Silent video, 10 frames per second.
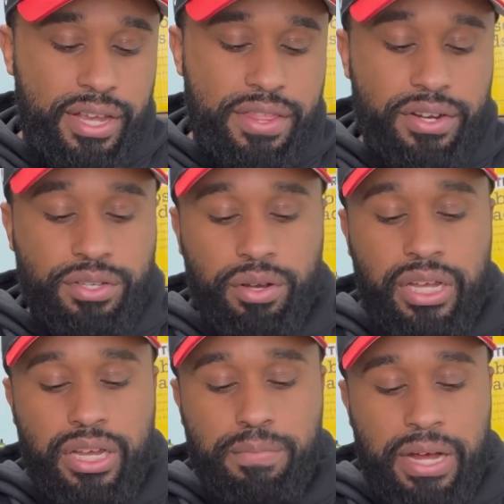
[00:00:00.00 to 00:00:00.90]
And they're
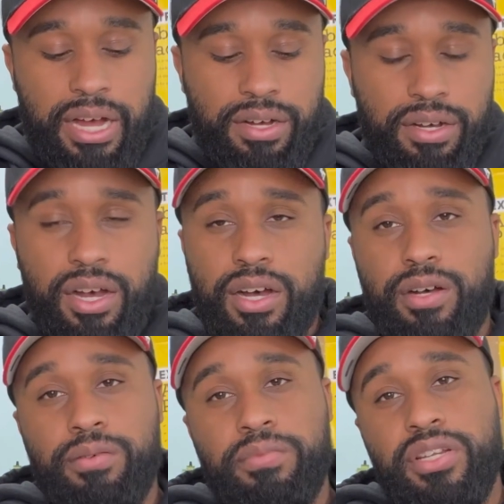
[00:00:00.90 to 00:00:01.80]
talking about the
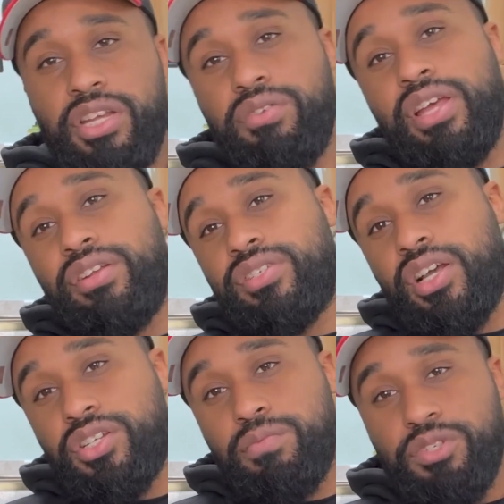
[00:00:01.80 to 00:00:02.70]
neonatal
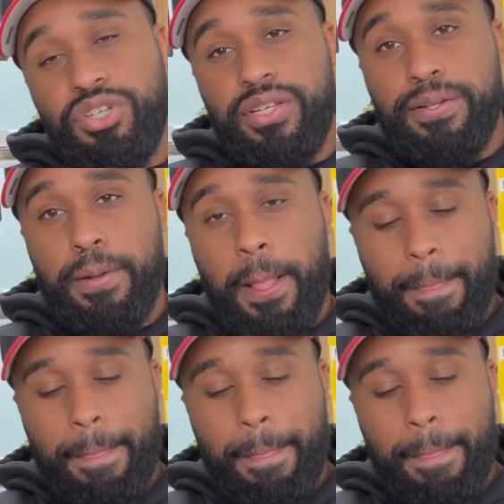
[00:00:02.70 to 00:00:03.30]
suction machine.